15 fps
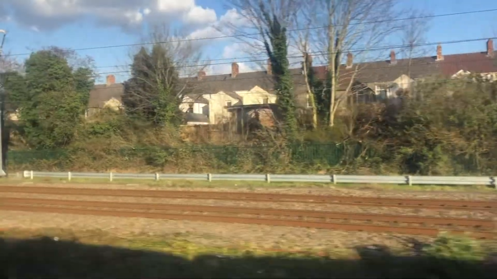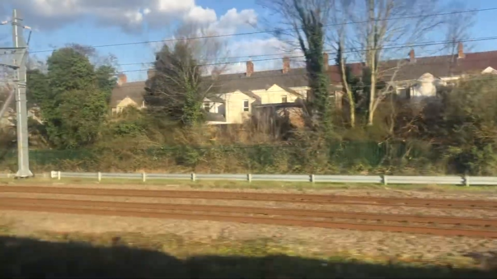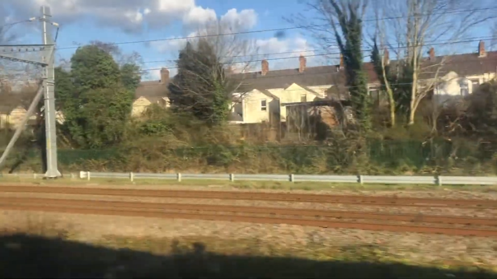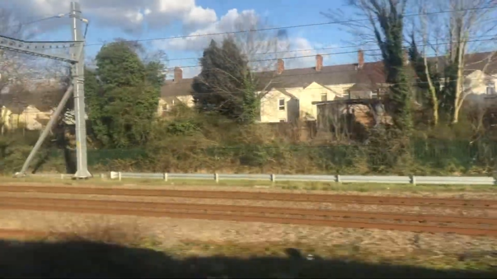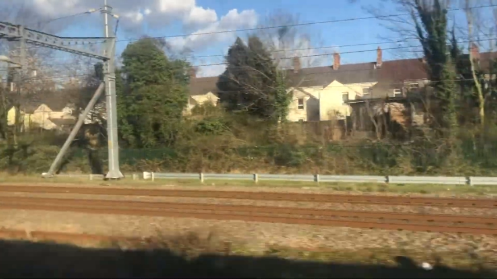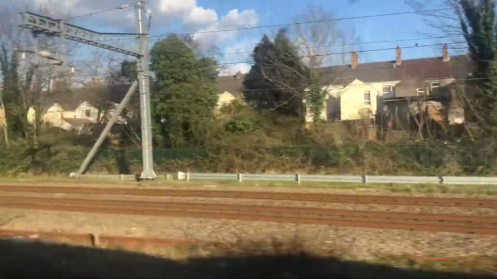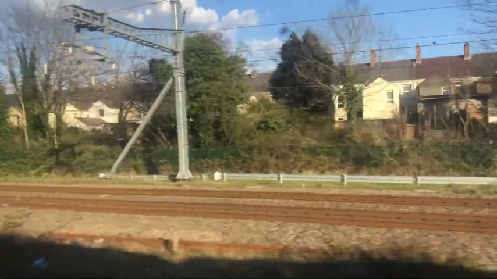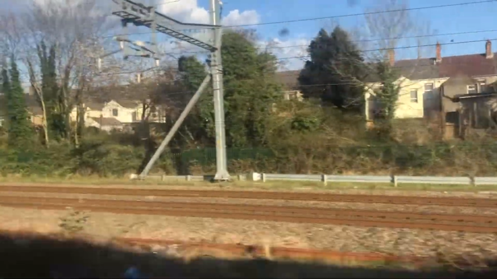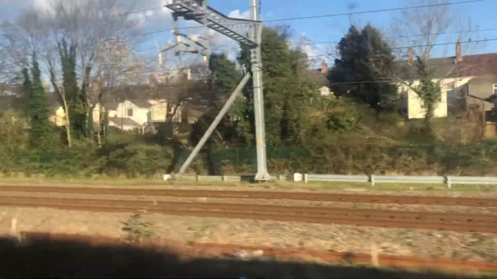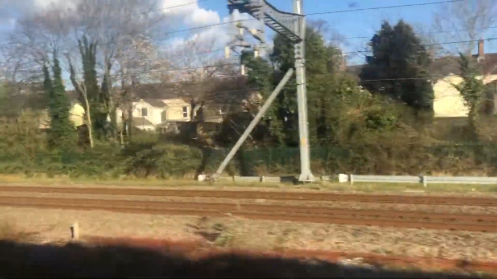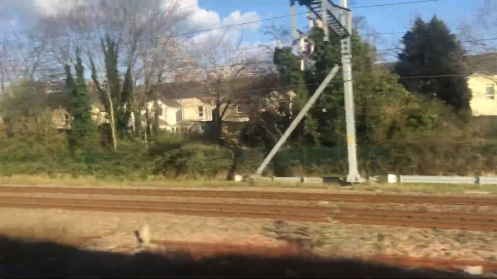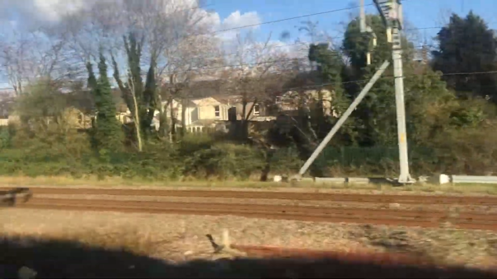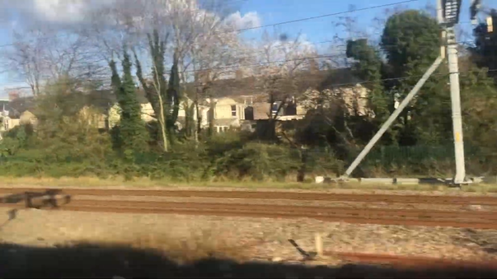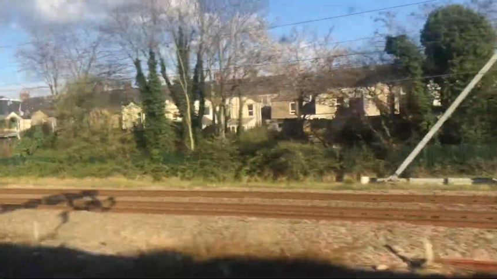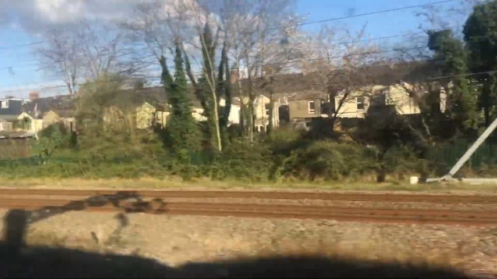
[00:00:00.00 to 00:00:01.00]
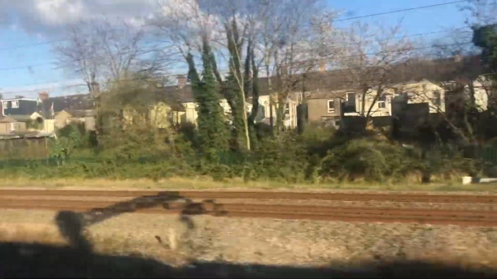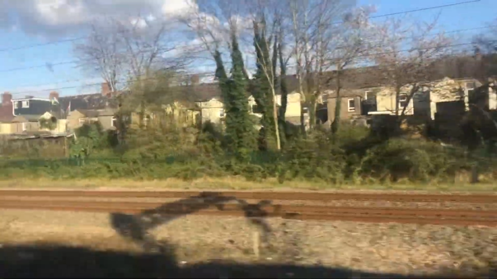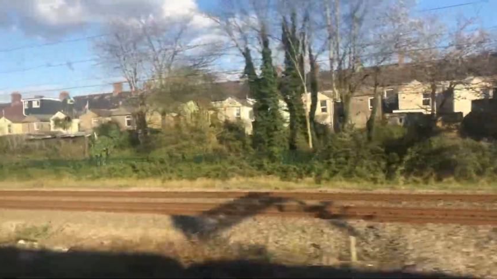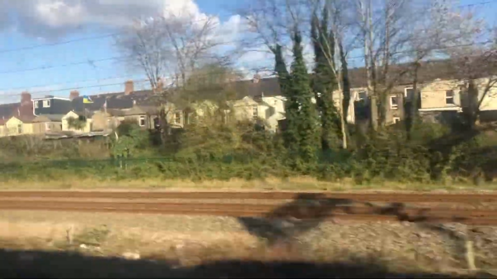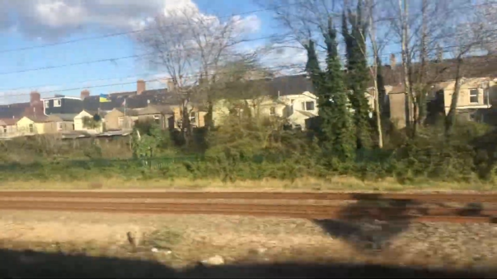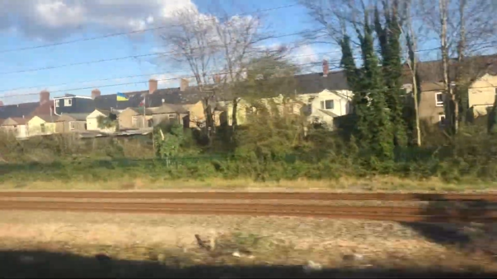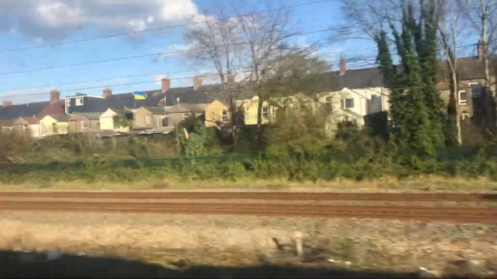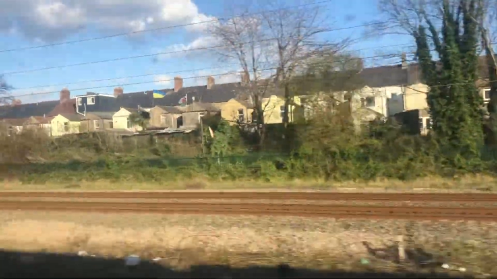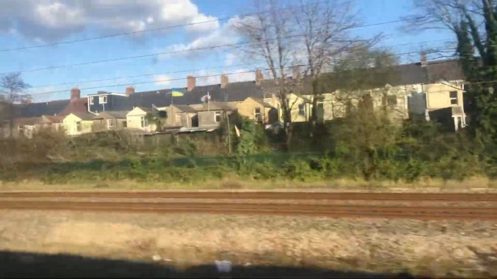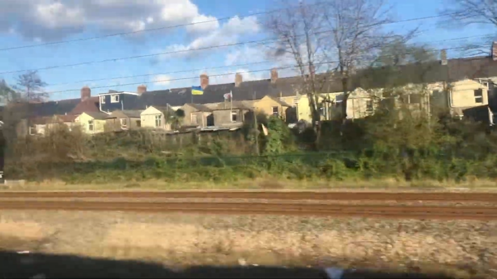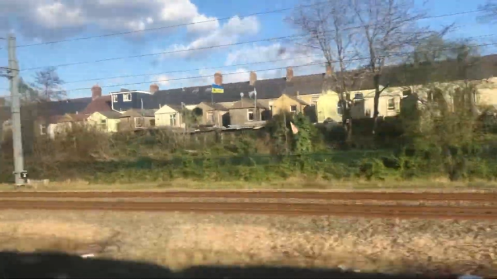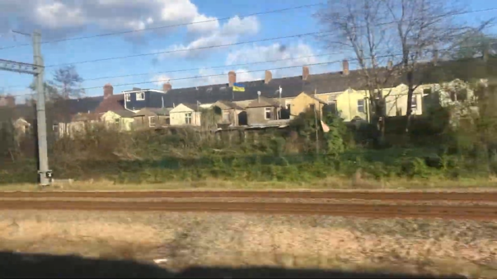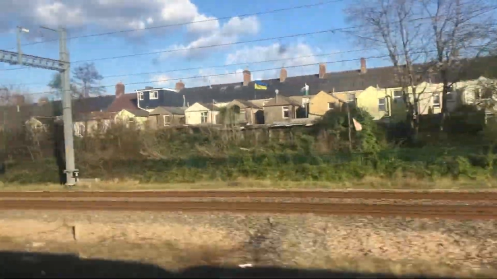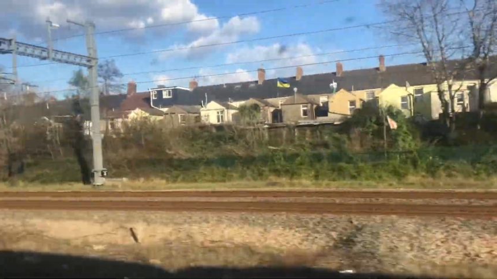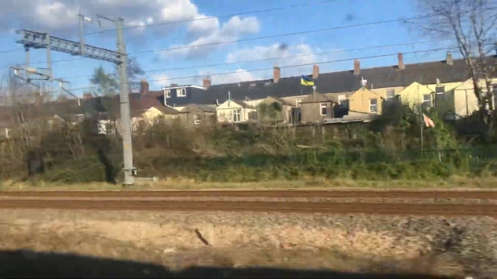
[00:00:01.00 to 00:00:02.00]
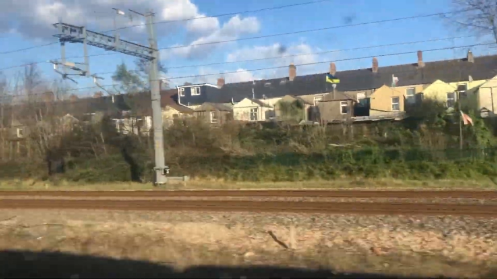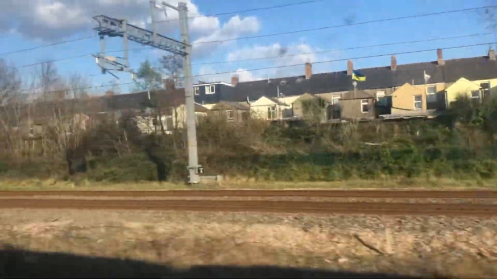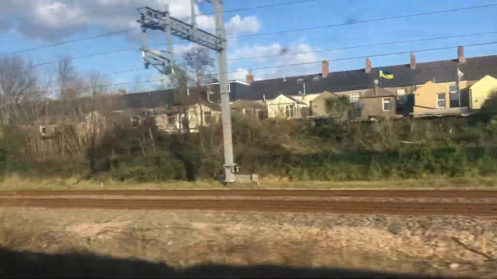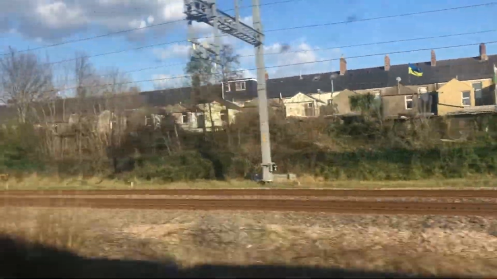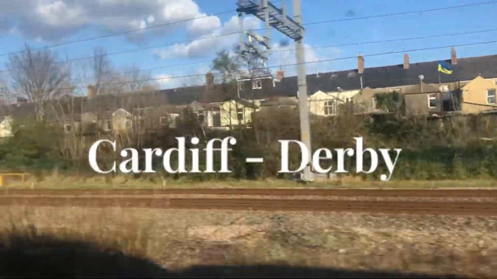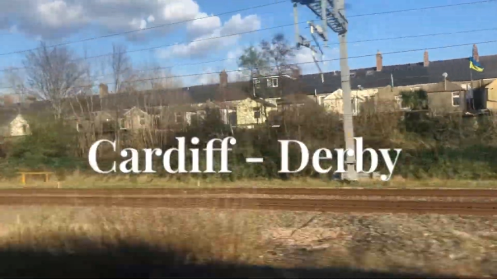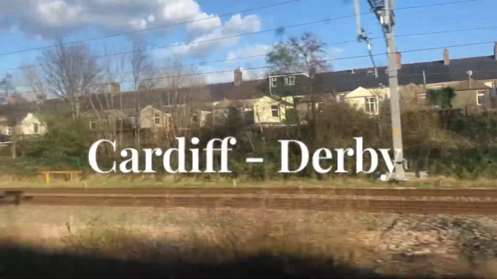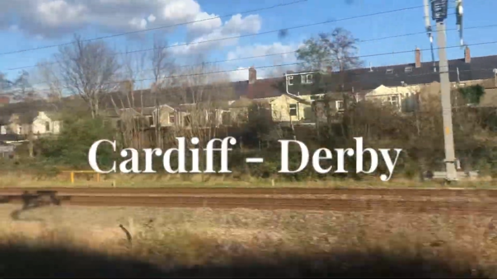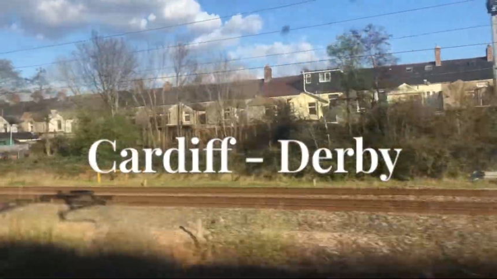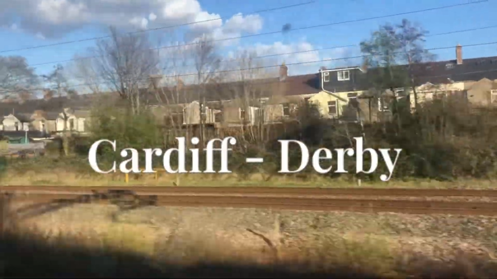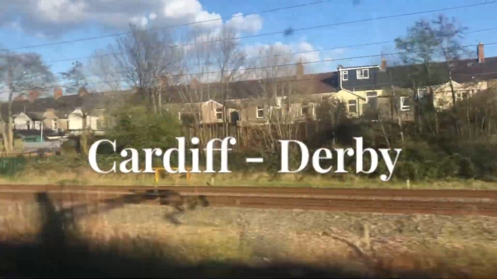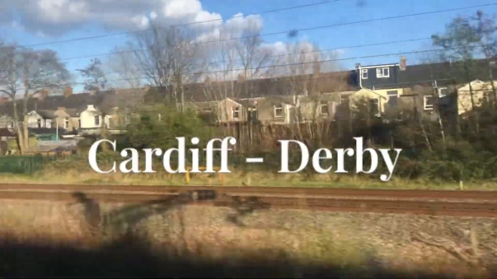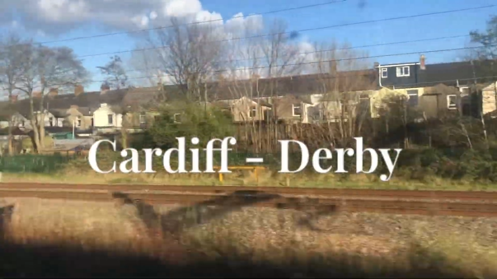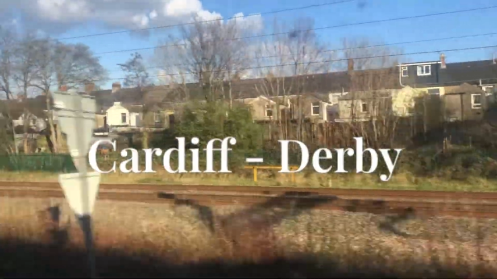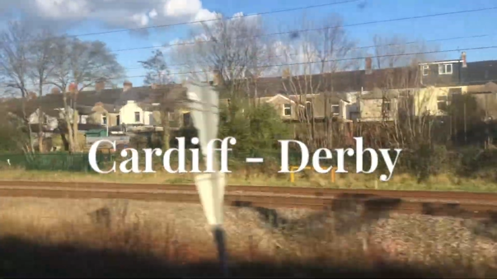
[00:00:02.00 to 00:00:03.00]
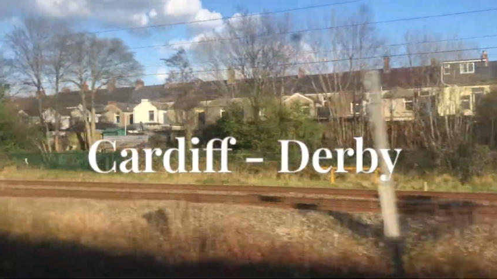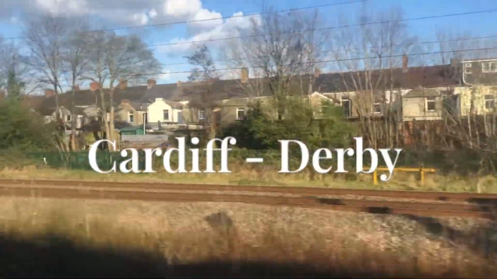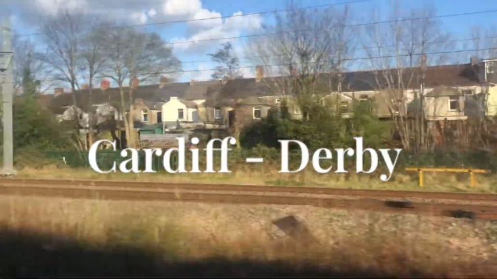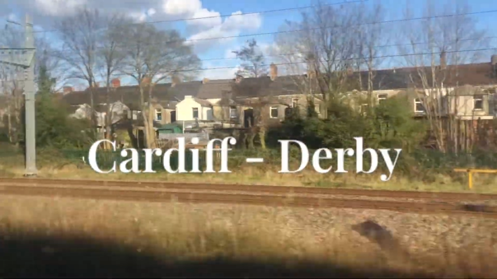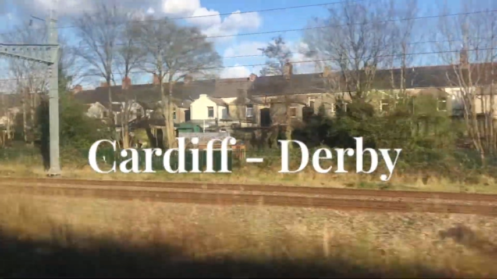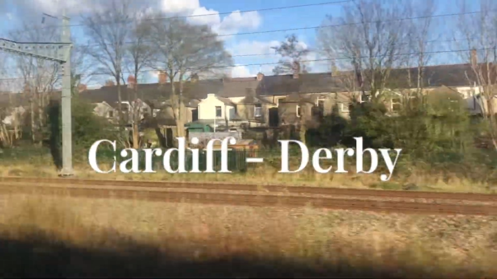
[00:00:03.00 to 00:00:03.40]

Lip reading: No face is visible, so there are no lips to read.